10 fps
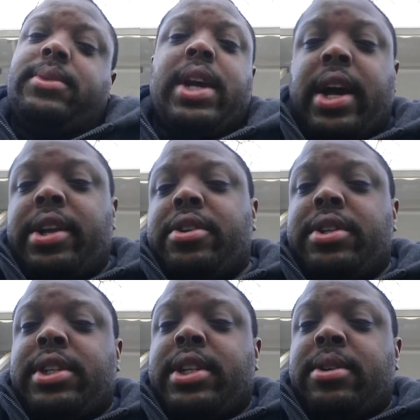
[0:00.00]
God
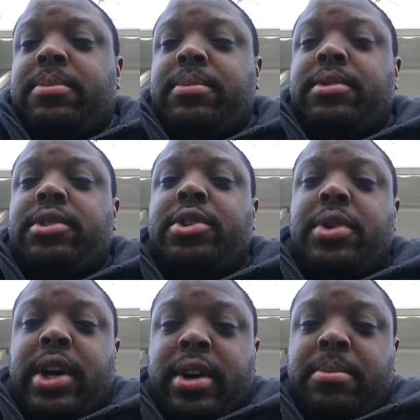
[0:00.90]
uses them
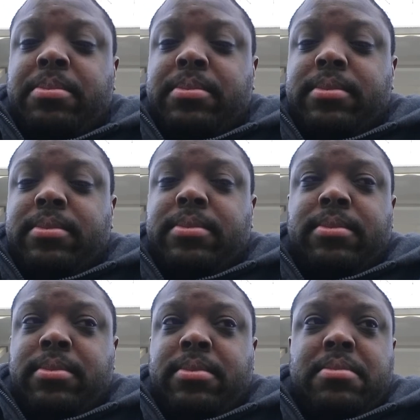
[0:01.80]
to come
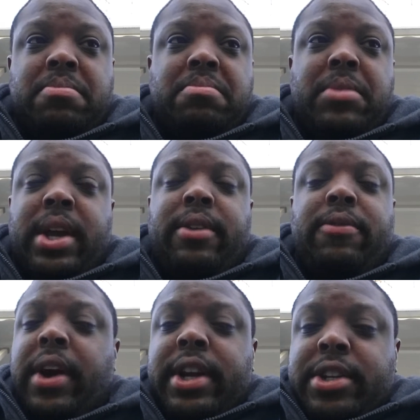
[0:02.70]
and
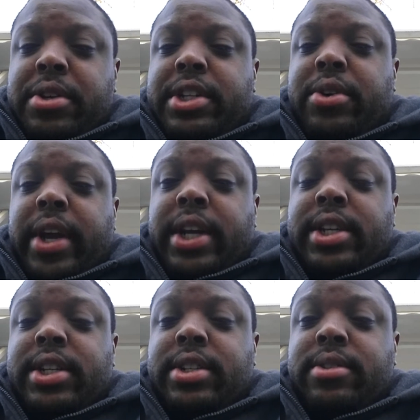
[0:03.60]
fine-tune his
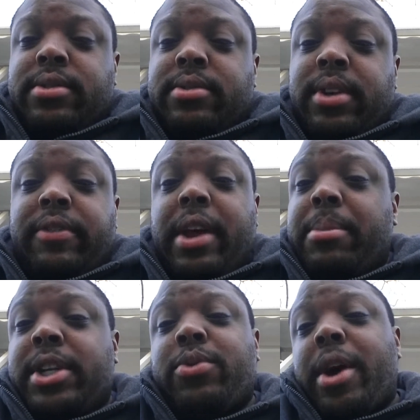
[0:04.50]
creations. If that
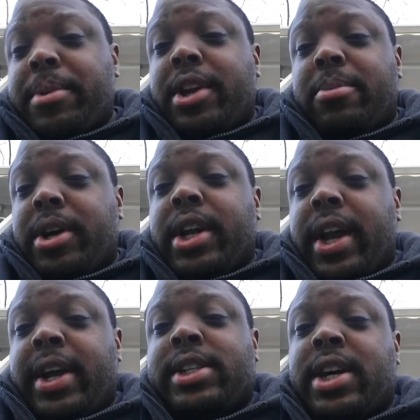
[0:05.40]
means wiping your
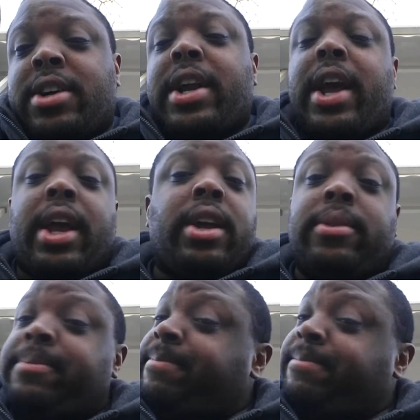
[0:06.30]
monkey ass out, hey,
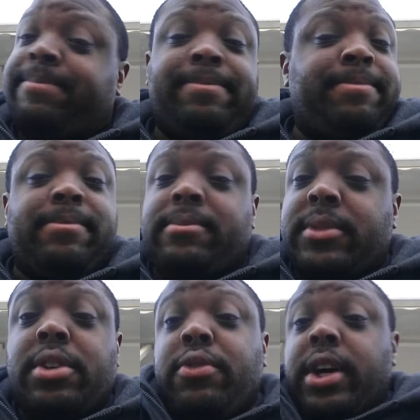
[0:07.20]

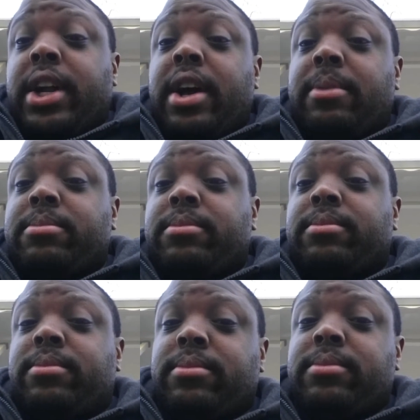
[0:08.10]
you fucked up.
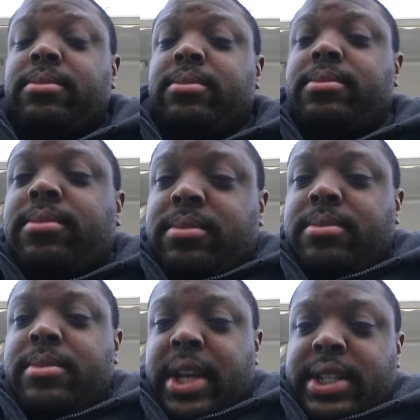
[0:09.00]

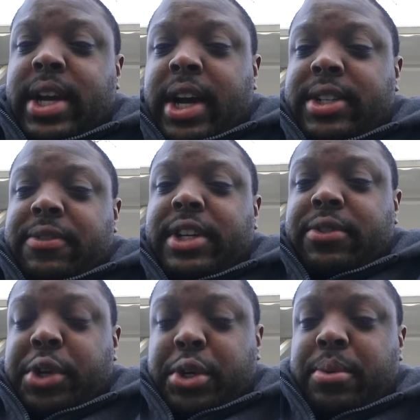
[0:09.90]
That's God's fix
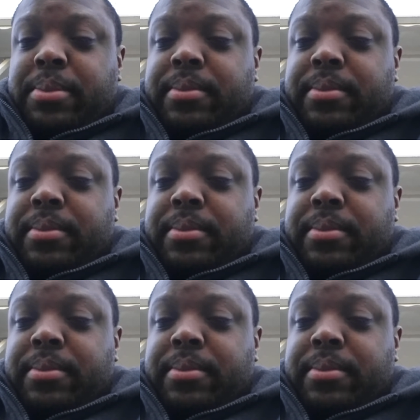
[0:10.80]
for you.